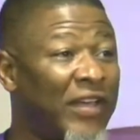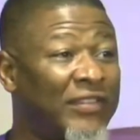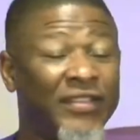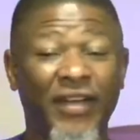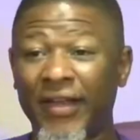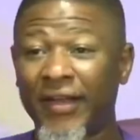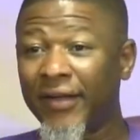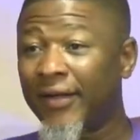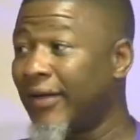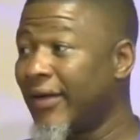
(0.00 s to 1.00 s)
verse 3,
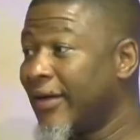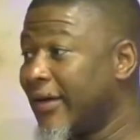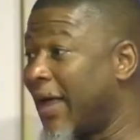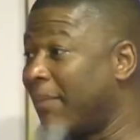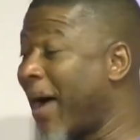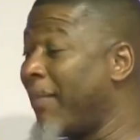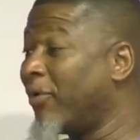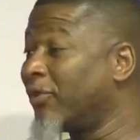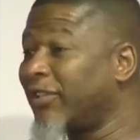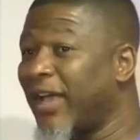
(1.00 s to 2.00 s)
the
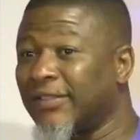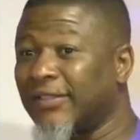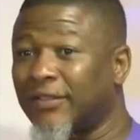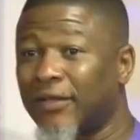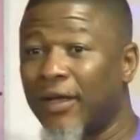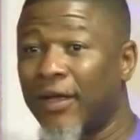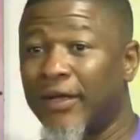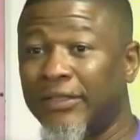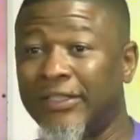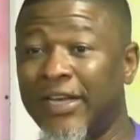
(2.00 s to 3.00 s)
Bible says,
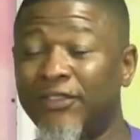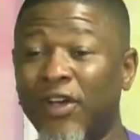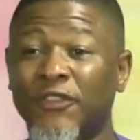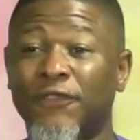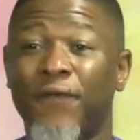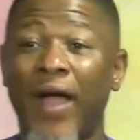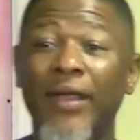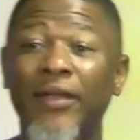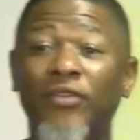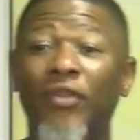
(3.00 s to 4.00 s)
Jesus
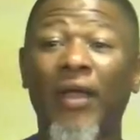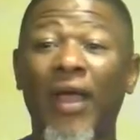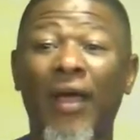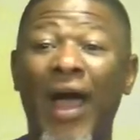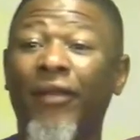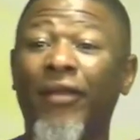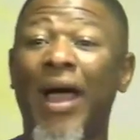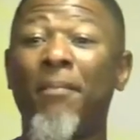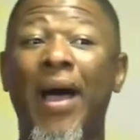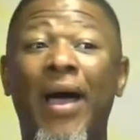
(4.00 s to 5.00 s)
found
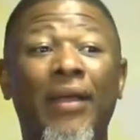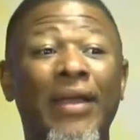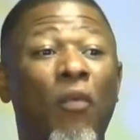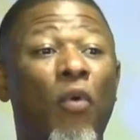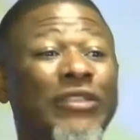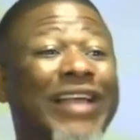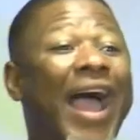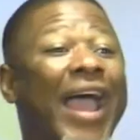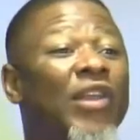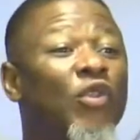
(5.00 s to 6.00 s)
another man that was
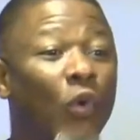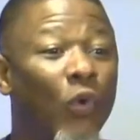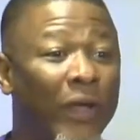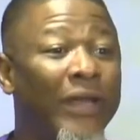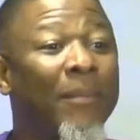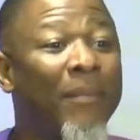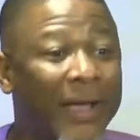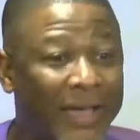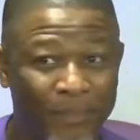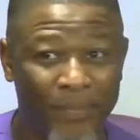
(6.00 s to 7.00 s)
idle in the
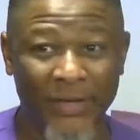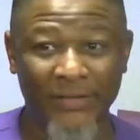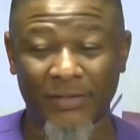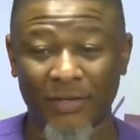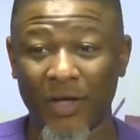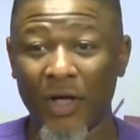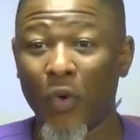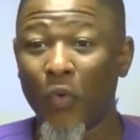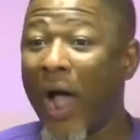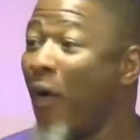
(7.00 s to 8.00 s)
marketplace.
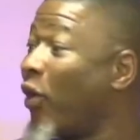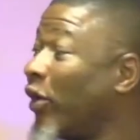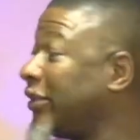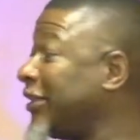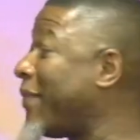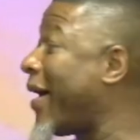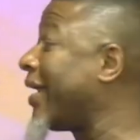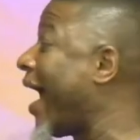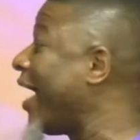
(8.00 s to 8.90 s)
Why was this man